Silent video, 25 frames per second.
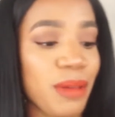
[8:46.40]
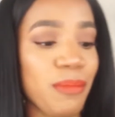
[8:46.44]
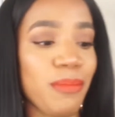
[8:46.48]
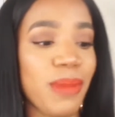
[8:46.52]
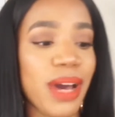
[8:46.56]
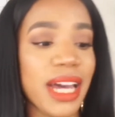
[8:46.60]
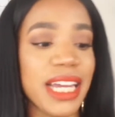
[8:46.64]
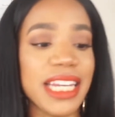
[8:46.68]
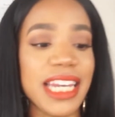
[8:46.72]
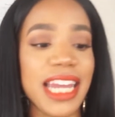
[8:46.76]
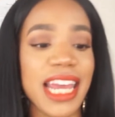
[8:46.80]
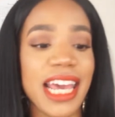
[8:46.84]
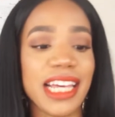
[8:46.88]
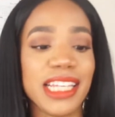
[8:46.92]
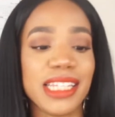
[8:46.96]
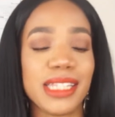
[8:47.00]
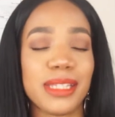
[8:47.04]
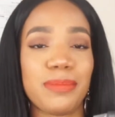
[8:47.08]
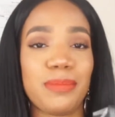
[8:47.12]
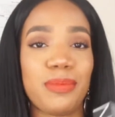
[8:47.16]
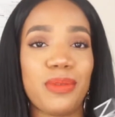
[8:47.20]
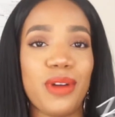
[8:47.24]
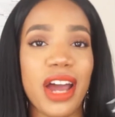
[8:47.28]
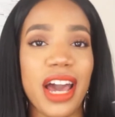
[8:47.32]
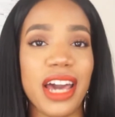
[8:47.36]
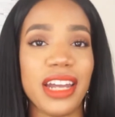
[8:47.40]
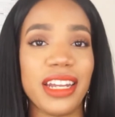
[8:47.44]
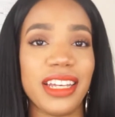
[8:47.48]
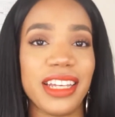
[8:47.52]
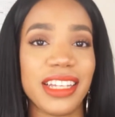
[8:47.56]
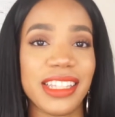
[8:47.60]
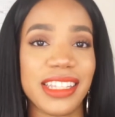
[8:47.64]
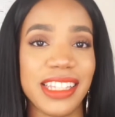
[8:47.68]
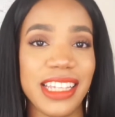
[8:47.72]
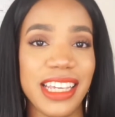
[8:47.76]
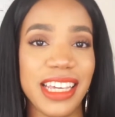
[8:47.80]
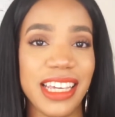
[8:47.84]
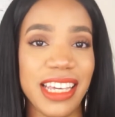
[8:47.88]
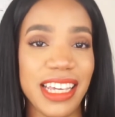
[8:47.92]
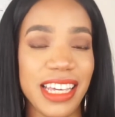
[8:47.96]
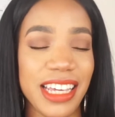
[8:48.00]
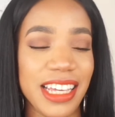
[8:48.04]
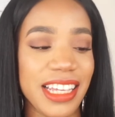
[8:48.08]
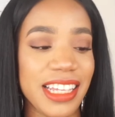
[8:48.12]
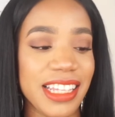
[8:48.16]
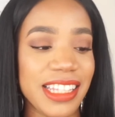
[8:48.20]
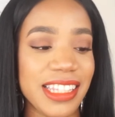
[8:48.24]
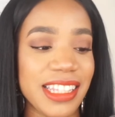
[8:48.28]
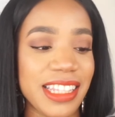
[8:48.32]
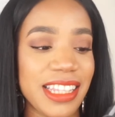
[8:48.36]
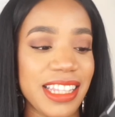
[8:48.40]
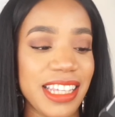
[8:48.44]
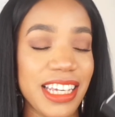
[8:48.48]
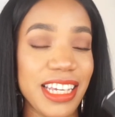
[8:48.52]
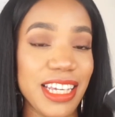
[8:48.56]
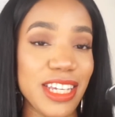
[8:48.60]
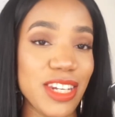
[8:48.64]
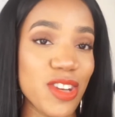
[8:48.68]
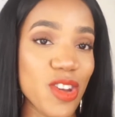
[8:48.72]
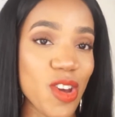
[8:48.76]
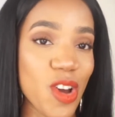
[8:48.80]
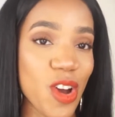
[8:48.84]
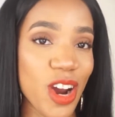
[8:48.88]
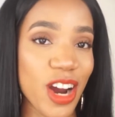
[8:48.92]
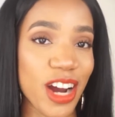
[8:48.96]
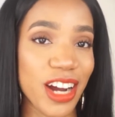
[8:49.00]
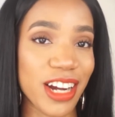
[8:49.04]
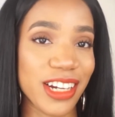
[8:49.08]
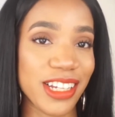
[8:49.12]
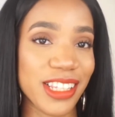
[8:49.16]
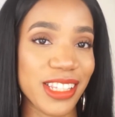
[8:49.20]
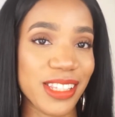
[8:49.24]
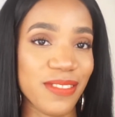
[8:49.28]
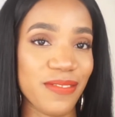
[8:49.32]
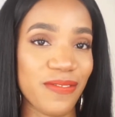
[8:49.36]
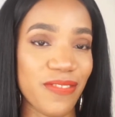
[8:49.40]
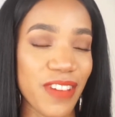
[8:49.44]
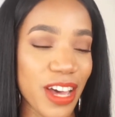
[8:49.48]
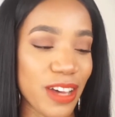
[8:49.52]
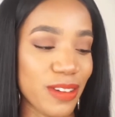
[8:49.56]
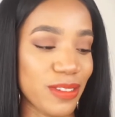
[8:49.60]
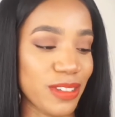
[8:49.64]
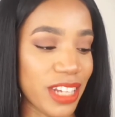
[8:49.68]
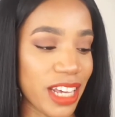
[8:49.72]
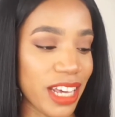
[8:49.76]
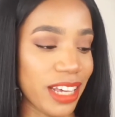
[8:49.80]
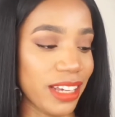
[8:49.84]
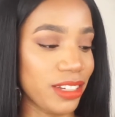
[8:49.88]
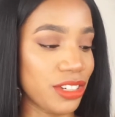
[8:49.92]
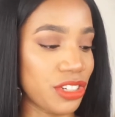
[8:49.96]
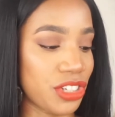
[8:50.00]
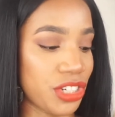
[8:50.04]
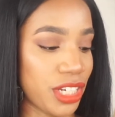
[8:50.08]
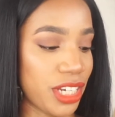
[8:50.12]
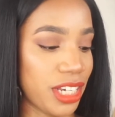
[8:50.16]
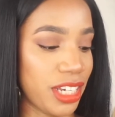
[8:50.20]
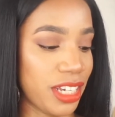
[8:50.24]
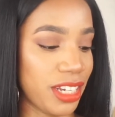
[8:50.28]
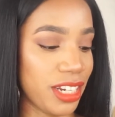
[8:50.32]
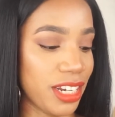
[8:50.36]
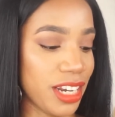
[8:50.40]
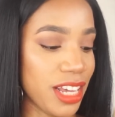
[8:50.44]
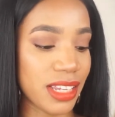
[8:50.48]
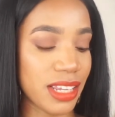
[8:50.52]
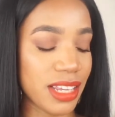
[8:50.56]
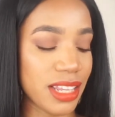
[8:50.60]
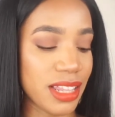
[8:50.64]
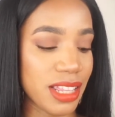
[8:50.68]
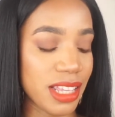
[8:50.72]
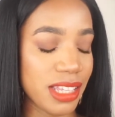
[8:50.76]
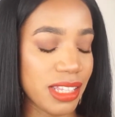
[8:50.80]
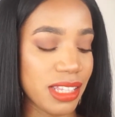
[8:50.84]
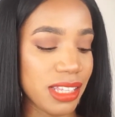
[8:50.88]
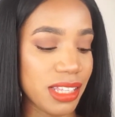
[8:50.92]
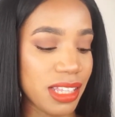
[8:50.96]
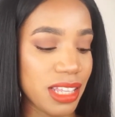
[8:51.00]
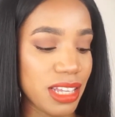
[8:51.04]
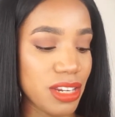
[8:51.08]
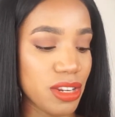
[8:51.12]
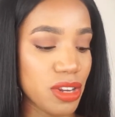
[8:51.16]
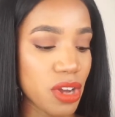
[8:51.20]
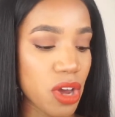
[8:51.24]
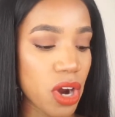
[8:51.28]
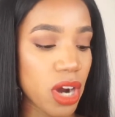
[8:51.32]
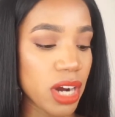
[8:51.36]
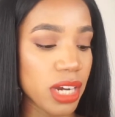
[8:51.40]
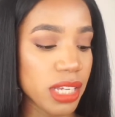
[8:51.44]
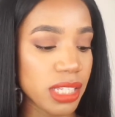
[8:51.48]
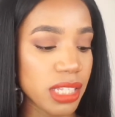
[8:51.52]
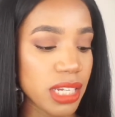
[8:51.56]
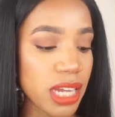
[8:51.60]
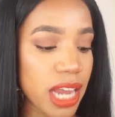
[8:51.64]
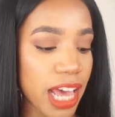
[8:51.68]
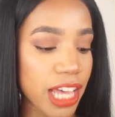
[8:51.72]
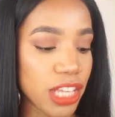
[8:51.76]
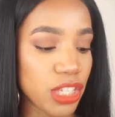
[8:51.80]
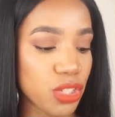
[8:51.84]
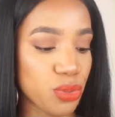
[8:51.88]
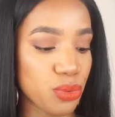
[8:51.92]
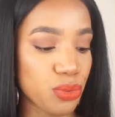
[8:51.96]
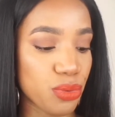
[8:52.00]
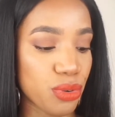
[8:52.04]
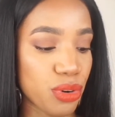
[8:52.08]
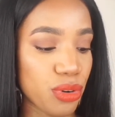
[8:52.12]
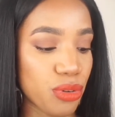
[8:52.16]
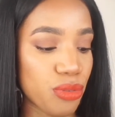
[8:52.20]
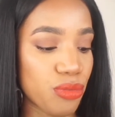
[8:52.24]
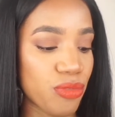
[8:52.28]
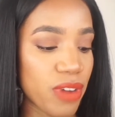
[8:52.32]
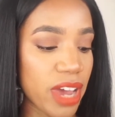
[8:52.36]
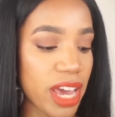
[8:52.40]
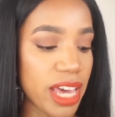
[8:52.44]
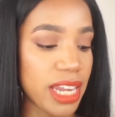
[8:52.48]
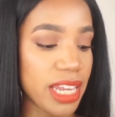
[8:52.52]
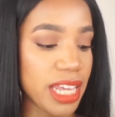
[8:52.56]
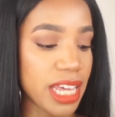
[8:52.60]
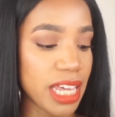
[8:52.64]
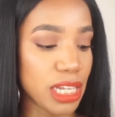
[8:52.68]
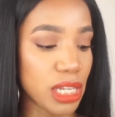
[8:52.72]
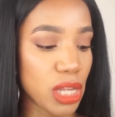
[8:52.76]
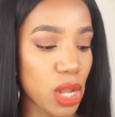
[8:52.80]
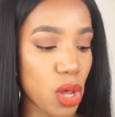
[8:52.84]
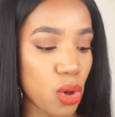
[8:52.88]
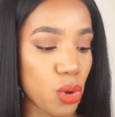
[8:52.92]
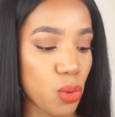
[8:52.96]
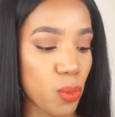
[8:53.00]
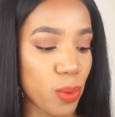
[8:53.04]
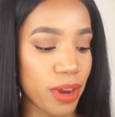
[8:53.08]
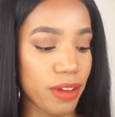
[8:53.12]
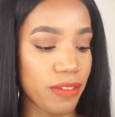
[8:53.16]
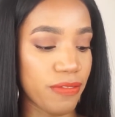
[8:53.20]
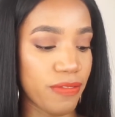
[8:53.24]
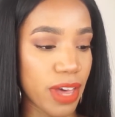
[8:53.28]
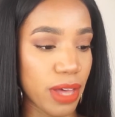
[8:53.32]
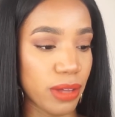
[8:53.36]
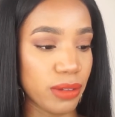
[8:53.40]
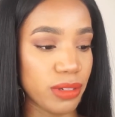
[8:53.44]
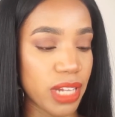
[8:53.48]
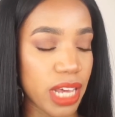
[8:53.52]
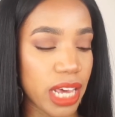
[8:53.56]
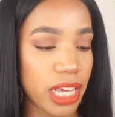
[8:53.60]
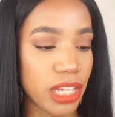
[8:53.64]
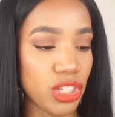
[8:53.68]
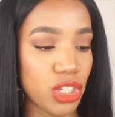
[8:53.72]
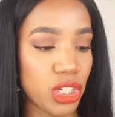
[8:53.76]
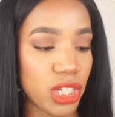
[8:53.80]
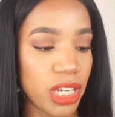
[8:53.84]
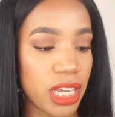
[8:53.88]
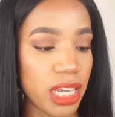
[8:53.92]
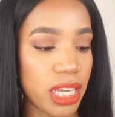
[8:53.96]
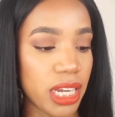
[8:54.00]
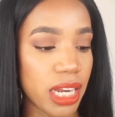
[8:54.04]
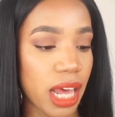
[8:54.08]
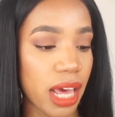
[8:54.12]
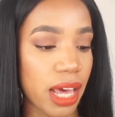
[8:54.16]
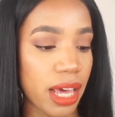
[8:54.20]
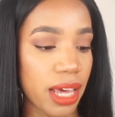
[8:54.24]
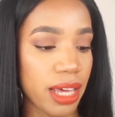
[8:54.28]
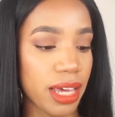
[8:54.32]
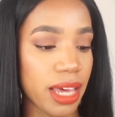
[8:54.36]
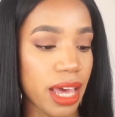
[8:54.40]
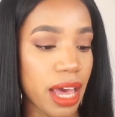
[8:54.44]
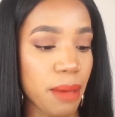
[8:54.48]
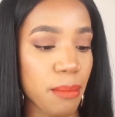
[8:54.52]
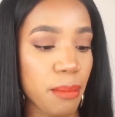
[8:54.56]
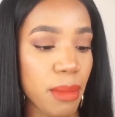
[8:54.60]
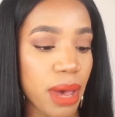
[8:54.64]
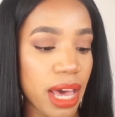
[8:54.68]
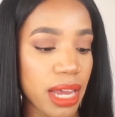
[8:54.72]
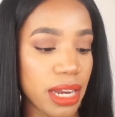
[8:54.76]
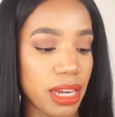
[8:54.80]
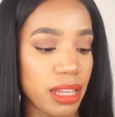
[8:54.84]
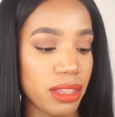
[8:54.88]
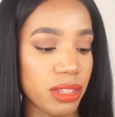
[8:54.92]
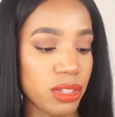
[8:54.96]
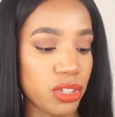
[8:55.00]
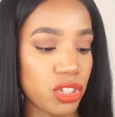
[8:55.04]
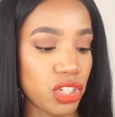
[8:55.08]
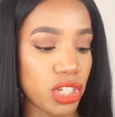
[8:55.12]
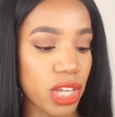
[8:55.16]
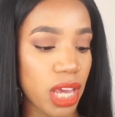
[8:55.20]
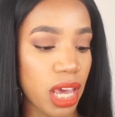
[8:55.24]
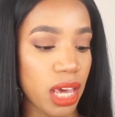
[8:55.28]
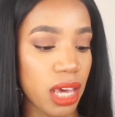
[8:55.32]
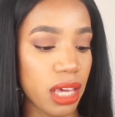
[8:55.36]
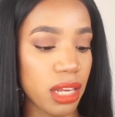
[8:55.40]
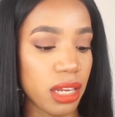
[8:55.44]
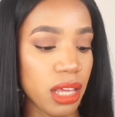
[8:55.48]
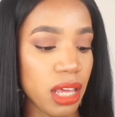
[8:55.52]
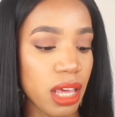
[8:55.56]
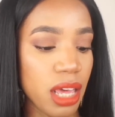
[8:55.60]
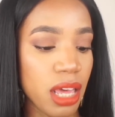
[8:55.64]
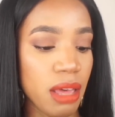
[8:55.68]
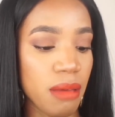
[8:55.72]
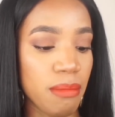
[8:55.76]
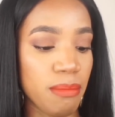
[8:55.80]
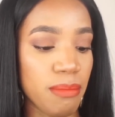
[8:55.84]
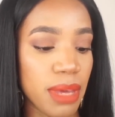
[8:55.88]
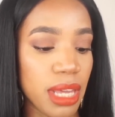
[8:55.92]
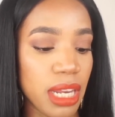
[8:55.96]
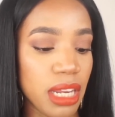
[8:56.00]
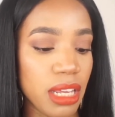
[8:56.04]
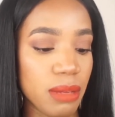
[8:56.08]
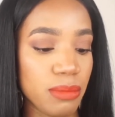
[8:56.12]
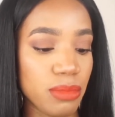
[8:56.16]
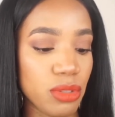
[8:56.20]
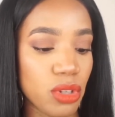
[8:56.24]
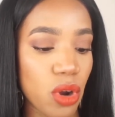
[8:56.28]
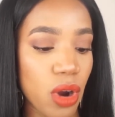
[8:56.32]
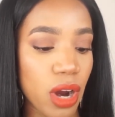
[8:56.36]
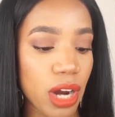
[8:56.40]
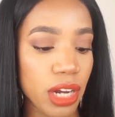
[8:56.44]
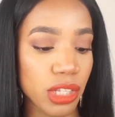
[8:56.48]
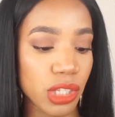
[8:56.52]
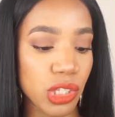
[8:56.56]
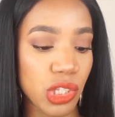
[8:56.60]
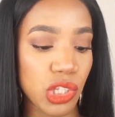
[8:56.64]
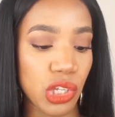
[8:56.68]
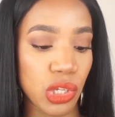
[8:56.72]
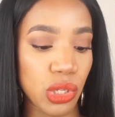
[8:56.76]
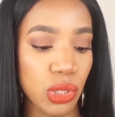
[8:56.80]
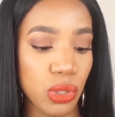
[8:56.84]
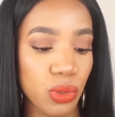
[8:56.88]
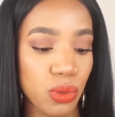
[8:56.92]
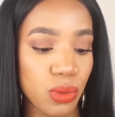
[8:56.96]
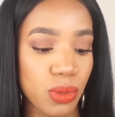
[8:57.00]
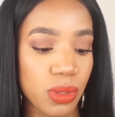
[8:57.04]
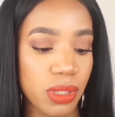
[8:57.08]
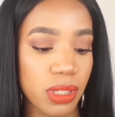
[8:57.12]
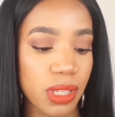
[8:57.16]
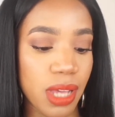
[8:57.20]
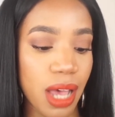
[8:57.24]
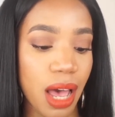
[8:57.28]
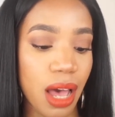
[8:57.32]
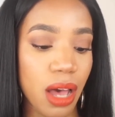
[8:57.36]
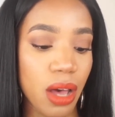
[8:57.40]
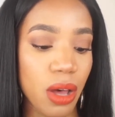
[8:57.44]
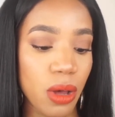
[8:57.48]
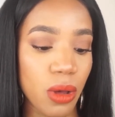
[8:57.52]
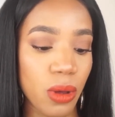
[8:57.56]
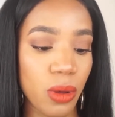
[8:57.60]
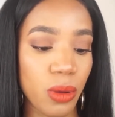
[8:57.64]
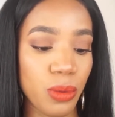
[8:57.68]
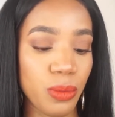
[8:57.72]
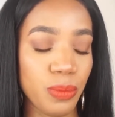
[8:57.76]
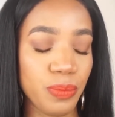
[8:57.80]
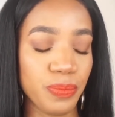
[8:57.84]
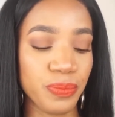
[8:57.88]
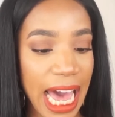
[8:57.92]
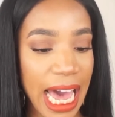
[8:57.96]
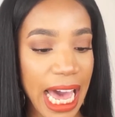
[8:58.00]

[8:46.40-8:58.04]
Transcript: My next product is the NARS foundation. This is the NARS Natural Radiant Longwear Foundation, and I got mine in the shade Medium Dark 2 Tahoe.